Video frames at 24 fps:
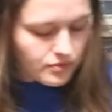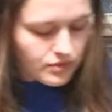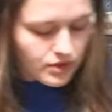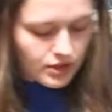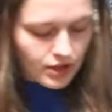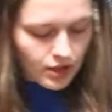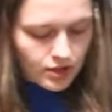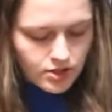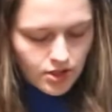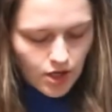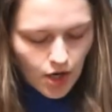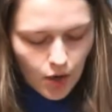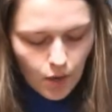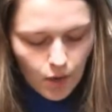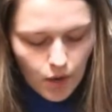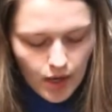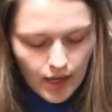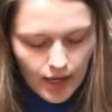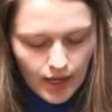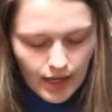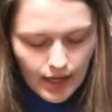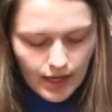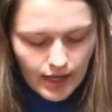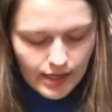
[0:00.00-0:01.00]
So
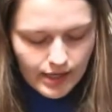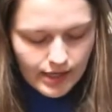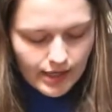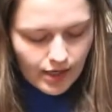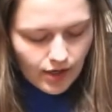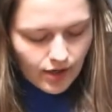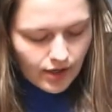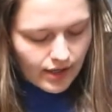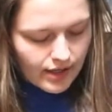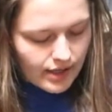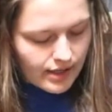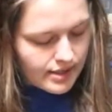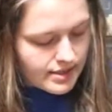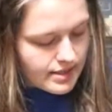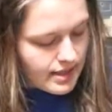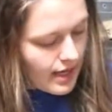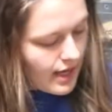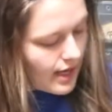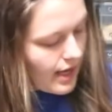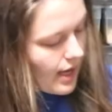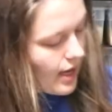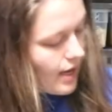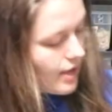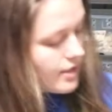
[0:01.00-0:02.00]
here is
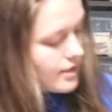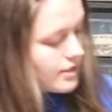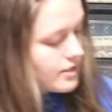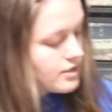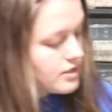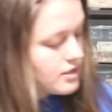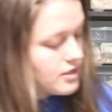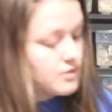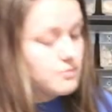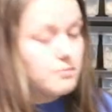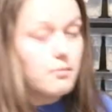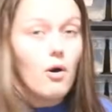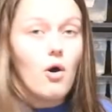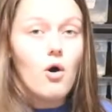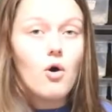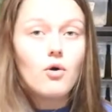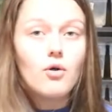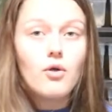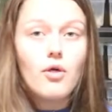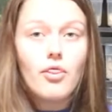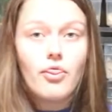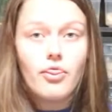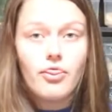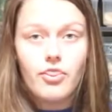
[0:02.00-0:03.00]
a
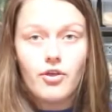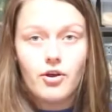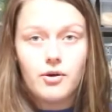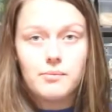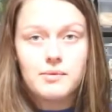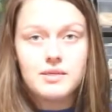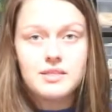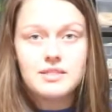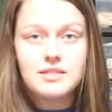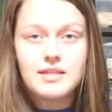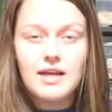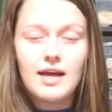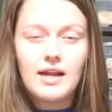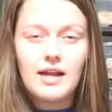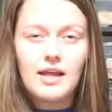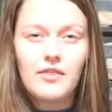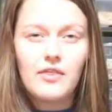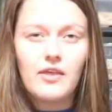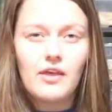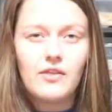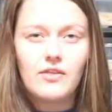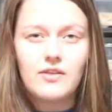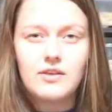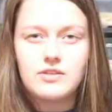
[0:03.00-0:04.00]
small thermostat. I
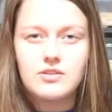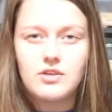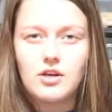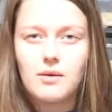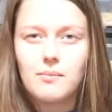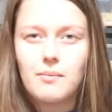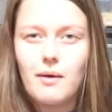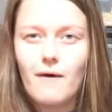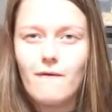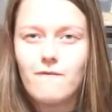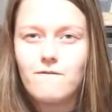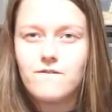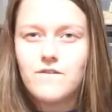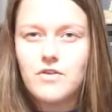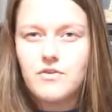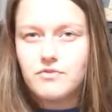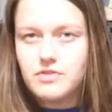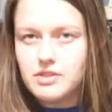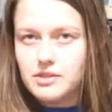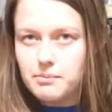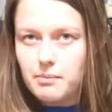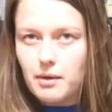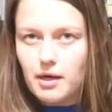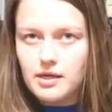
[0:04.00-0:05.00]
think these are about
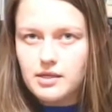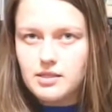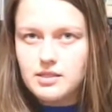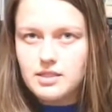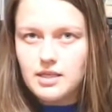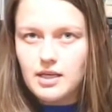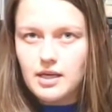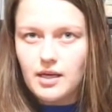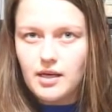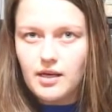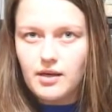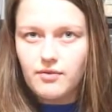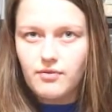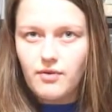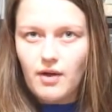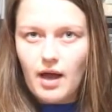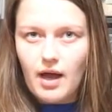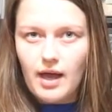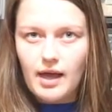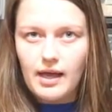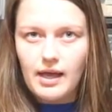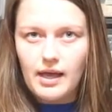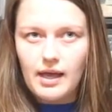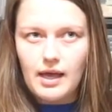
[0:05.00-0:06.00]
50 bucks if
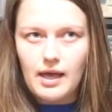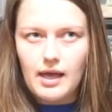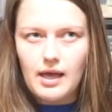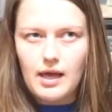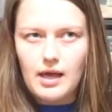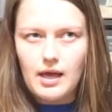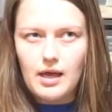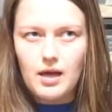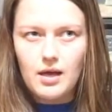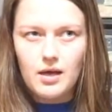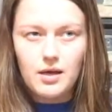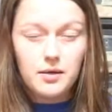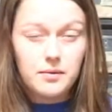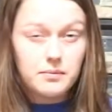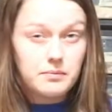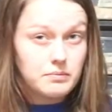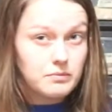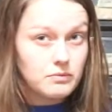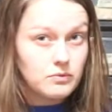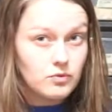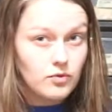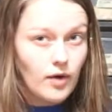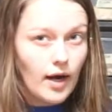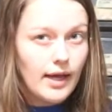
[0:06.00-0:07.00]
I
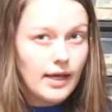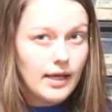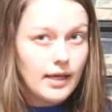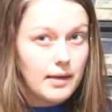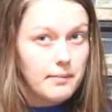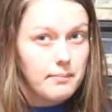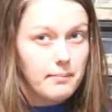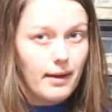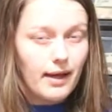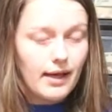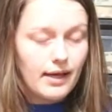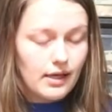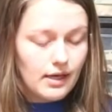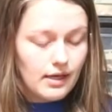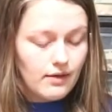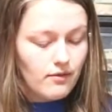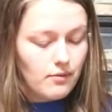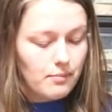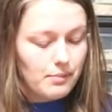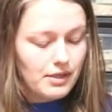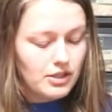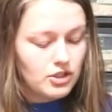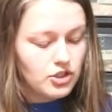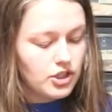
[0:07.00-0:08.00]
am right. It might even
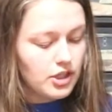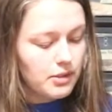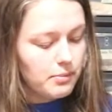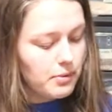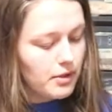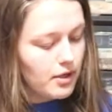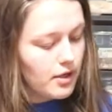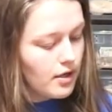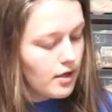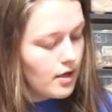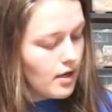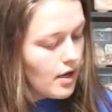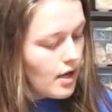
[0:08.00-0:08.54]
be cheaper.